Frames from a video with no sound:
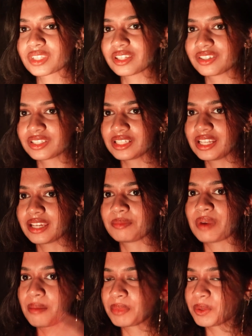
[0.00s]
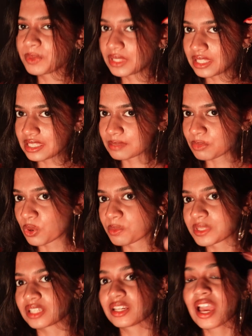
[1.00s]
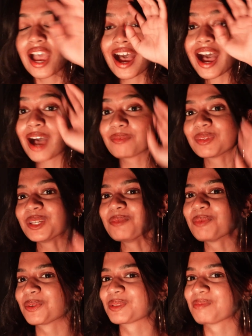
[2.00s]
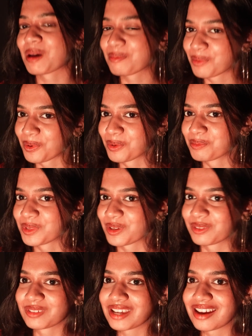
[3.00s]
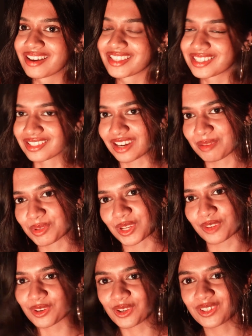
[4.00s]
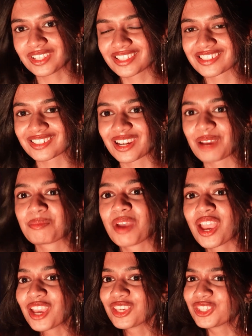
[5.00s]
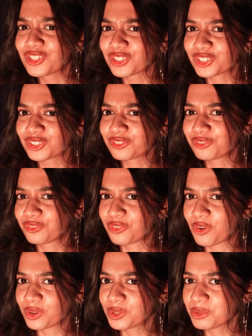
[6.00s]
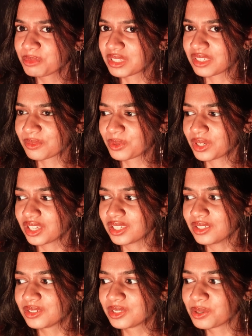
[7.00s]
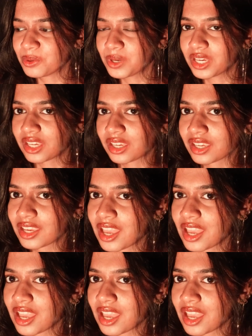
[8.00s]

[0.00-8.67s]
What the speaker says: really I'm happy with these poems, and I'm gonna post my poems on Instagram. So if you're on Instagram, you should follow me. What are you doing?